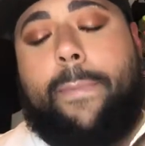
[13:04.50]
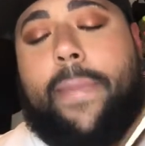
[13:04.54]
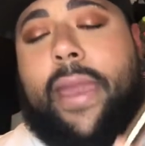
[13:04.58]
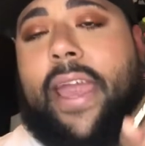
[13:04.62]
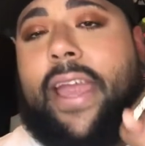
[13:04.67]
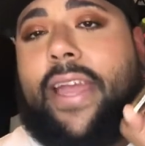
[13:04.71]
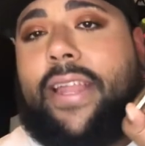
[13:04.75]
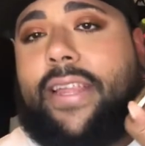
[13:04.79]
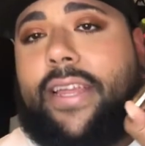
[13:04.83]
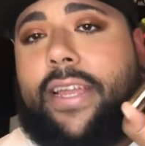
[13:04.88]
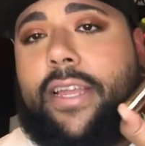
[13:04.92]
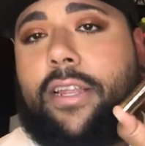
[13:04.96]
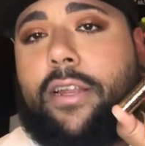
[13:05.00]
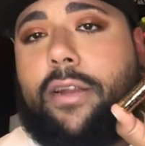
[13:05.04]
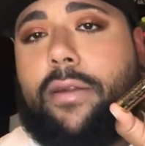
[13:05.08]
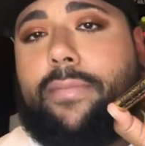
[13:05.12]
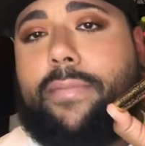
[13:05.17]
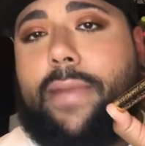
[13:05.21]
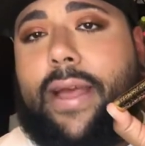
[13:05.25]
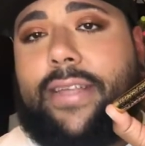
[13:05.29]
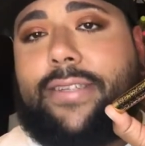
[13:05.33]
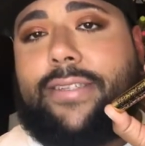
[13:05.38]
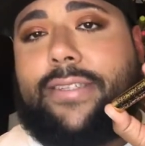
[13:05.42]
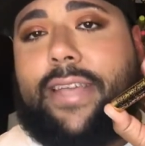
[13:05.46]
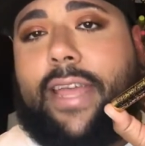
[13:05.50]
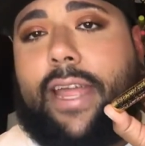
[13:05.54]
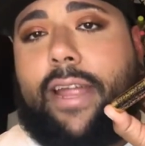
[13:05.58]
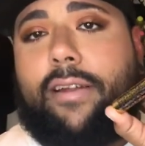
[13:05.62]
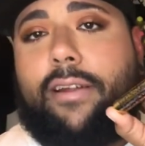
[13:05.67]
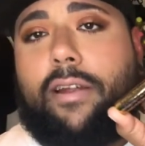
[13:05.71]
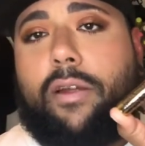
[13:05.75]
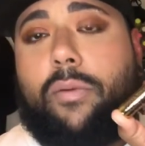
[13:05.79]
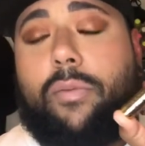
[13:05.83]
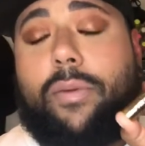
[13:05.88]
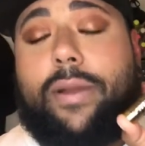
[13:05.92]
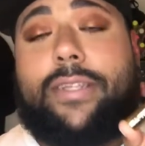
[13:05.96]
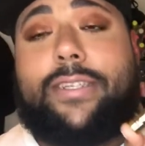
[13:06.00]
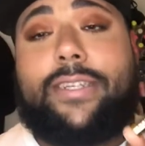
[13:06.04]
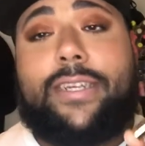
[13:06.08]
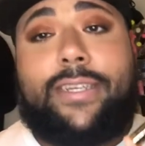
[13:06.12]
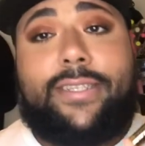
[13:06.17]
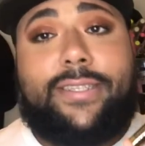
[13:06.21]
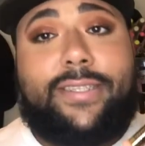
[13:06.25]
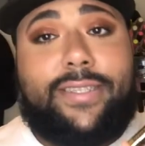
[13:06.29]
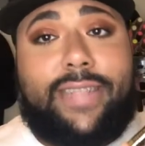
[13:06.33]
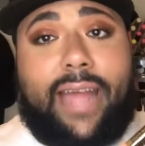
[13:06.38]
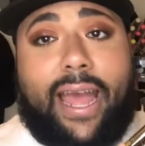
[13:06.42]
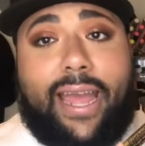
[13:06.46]
Maneater mascara, which
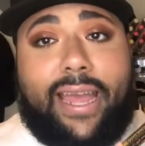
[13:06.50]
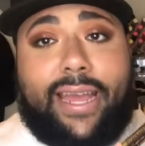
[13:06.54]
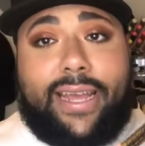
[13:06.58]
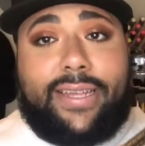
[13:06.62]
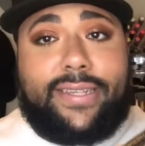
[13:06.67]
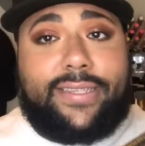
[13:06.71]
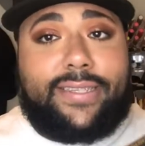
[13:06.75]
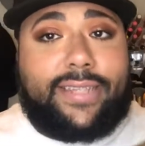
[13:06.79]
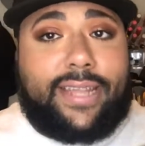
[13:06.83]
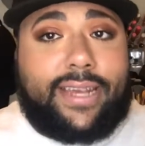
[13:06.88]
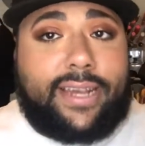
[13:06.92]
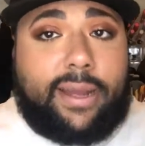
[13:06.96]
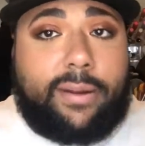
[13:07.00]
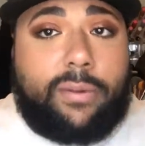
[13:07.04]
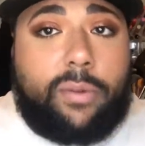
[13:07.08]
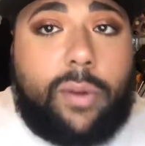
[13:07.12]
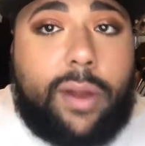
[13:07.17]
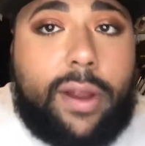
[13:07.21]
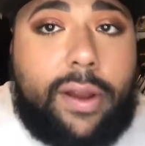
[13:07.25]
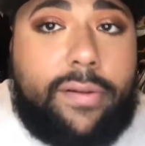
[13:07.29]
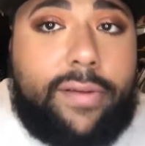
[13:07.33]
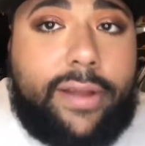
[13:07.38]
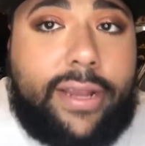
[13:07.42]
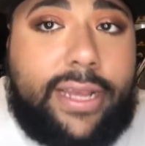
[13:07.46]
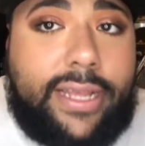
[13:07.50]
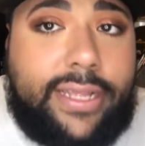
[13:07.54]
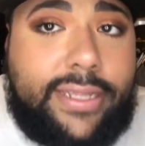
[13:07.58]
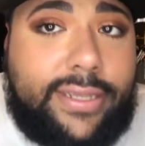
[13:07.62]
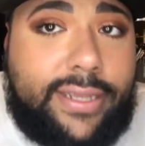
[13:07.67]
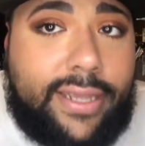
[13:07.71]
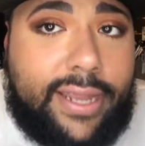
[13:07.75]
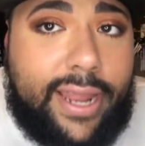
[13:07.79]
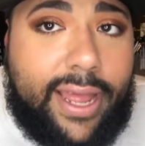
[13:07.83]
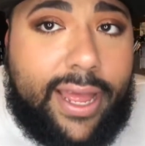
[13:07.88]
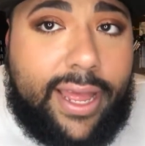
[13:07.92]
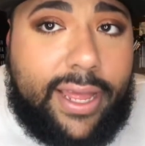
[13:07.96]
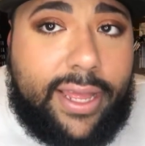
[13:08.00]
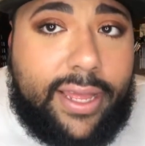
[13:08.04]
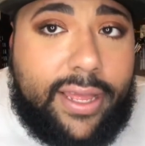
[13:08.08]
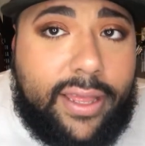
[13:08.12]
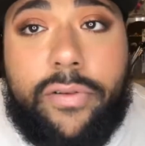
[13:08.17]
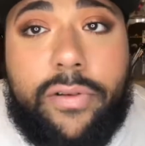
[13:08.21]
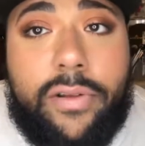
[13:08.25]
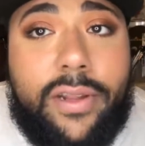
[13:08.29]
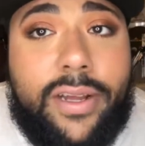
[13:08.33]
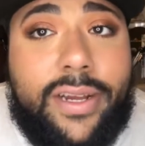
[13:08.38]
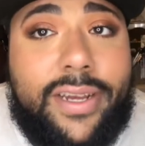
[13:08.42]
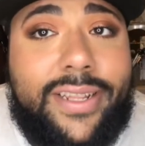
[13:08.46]
is nice. Like, I'm wearing it today.
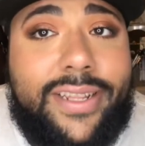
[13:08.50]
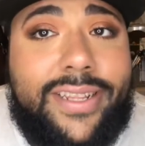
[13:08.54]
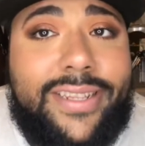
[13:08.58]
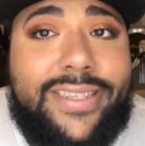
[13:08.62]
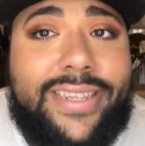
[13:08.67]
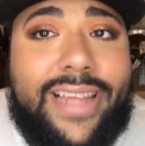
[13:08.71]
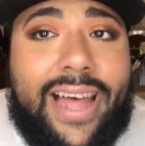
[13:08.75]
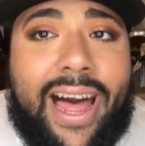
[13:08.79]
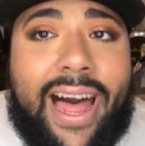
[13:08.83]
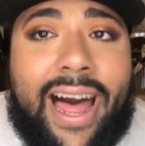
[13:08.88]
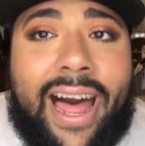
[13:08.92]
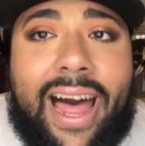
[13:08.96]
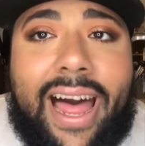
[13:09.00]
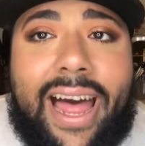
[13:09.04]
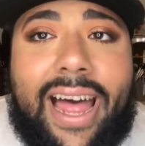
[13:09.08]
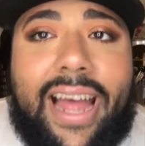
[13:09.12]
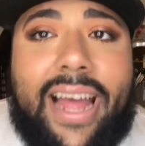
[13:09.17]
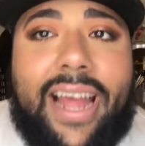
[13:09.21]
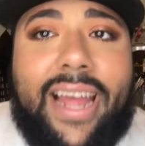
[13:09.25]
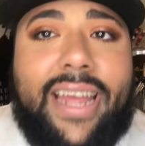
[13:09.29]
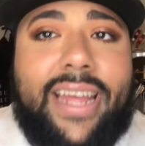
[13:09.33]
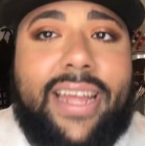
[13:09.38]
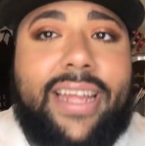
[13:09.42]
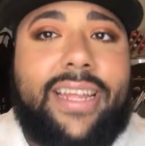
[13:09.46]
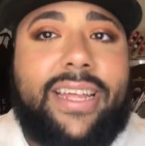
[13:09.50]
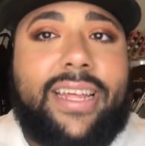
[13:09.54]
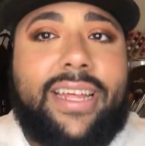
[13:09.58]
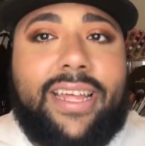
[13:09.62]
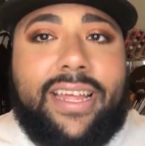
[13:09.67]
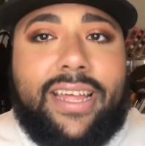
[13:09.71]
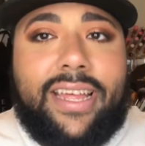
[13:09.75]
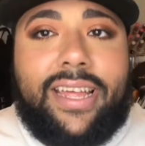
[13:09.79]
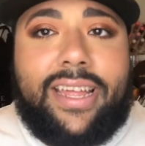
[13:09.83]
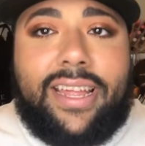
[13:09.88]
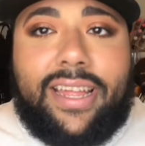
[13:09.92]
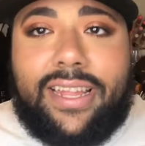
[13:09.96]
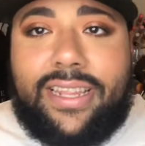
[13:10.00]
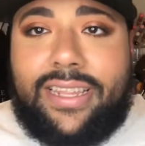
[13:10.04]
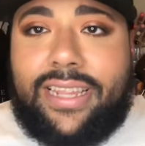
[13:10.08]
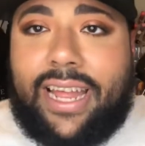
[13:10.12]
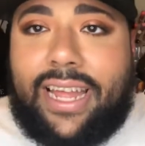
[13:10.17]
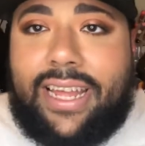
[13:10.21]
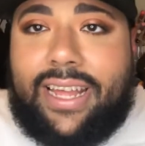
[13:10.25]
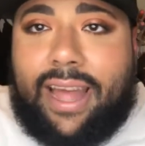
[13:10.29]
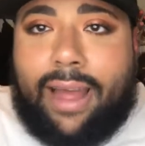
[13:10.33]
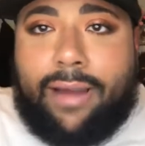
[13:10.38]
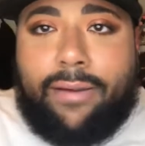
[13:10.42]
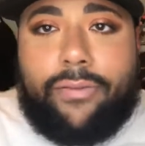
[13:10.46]
Look at this eye.
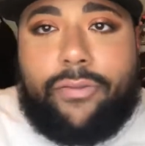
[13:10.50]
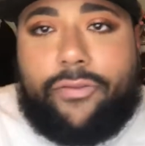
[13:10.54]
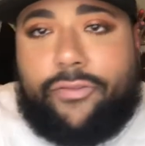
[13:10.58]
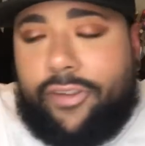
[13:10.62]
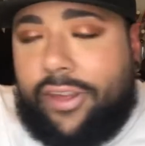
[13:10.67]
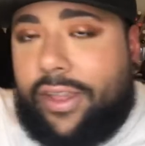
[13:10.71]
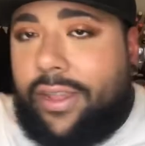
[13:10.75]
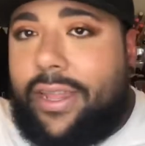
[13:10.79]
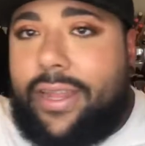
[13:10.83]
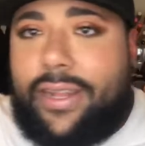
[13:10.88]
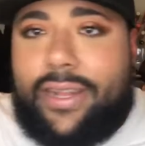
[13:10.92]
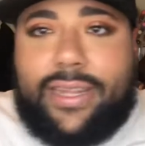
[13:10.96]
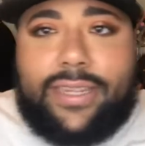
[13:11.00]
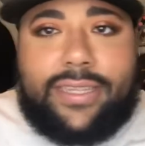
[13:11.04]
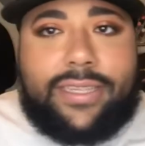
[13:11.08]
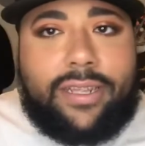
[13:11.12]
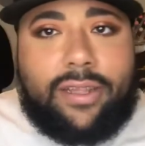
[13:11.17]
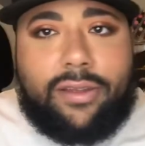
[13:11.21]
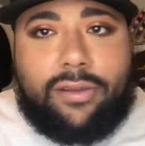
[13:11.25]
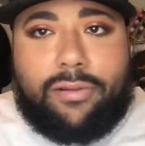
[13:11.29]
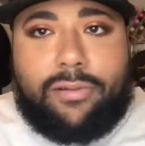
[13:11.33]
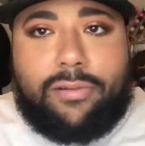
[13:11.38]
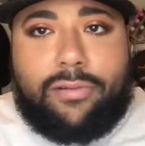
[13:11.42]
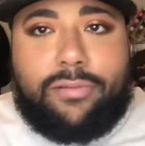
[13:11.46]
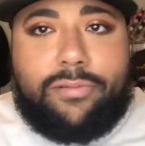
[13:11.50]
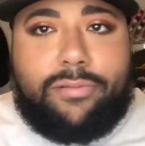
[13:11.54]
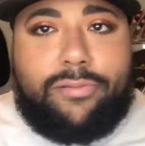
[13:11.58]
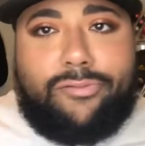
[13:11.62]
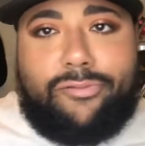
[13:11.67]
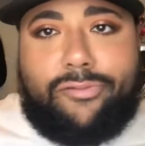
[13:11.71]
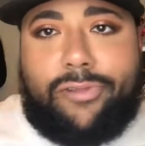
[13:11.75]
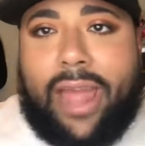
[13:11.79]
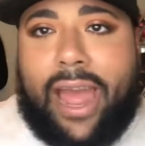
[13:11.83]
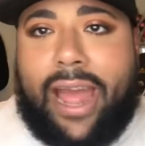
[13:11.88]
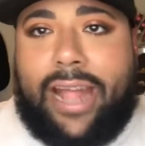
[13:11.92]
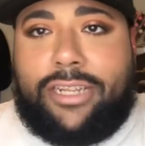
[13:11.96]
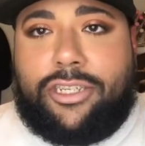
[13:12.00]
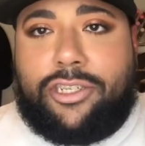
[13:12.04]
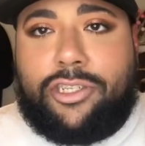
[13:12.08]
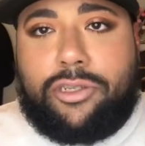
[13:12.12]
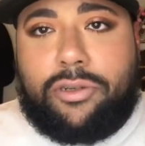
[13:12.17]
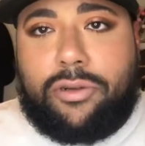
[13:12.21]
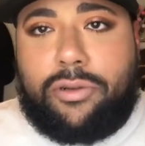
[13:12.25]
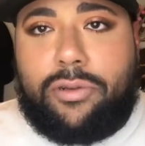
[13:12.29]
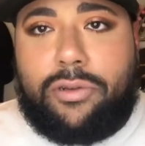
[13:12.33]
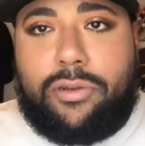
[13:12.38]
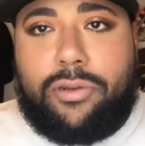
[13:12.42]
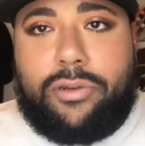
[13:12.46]
Like, I'm feeling this little
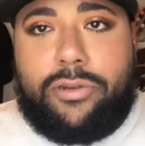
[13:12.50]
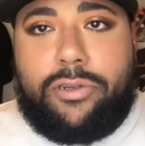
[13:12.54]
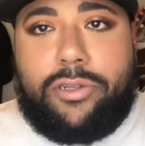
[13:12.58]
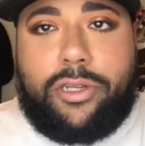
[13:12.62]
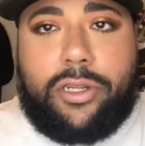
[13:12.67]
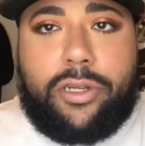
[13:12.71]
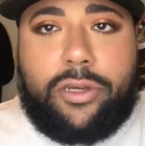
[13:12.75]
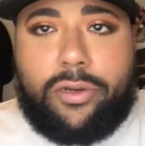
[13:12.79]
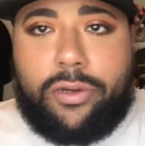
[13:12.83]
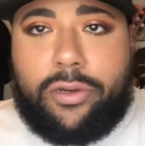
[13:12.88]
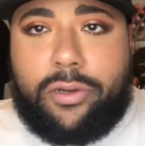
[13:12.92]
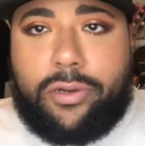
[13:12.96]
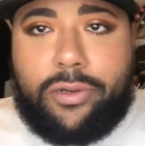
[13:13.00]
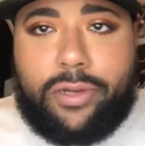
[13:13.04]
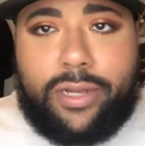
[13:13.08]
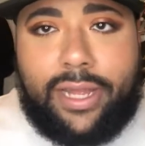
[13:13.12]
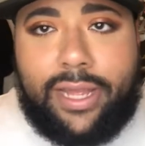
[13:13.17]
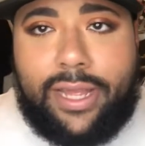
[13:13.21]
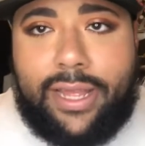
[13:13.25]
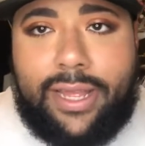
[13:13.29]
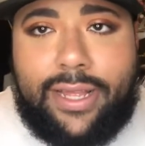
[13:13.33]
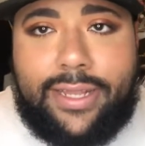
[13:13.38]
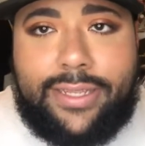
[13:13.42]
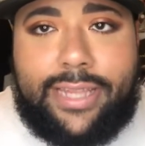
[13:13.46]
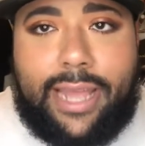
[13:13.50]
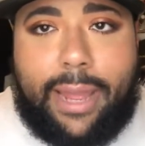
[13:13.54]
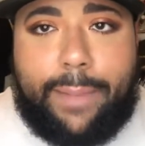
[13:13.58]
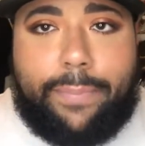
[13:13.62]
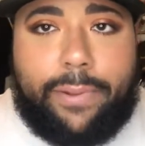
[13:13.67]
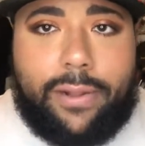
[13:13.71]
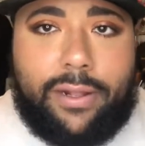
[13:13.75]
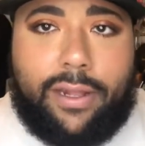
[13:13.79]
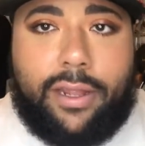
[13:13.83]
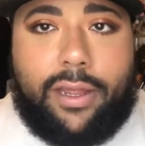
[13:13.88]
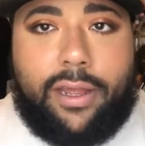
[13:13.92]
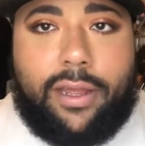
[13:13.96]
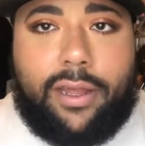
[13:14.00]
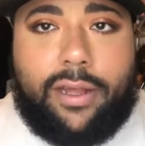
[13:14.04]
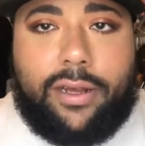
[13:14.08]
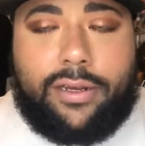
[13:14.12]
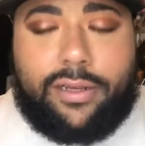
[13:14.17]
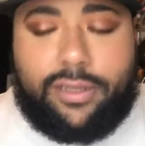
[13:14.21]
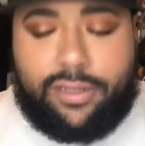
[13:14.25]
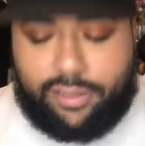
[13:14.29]
natural nude type of look.